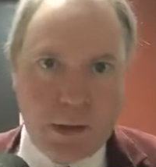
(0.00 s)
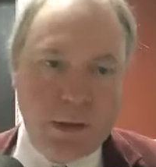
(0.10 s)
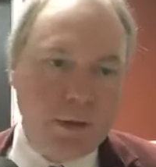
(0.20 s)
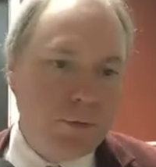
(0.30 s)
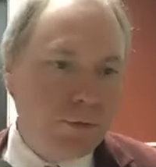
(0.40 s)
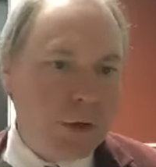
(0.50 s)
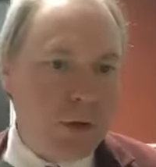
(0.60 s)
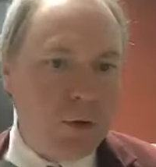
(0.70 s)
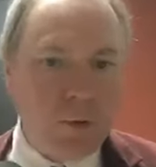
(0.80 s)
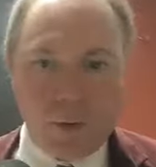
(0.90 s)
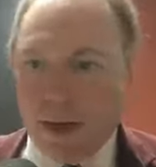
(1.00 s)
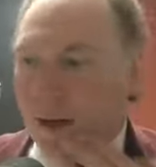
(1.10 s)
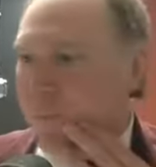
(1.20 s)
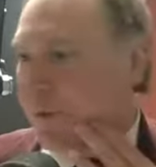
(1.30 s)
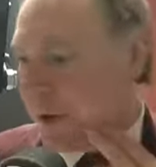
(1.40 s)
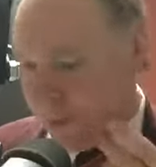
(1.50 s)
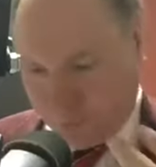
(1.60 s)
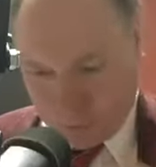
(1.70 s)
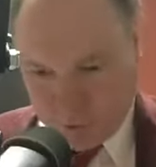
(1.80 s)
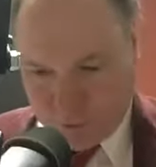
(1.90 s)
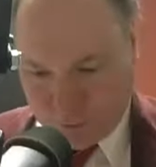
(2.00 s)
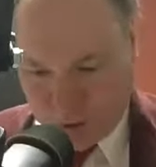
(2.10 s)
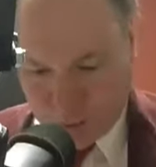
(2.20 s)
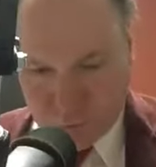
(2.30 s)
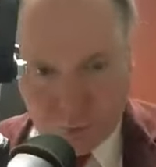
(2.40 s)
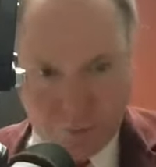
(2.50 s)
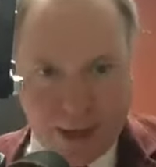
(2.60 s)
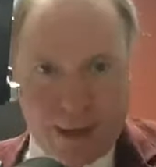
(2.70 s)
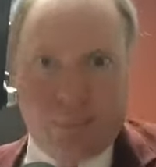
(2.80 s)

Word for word: so I'm going to have to reschedule that.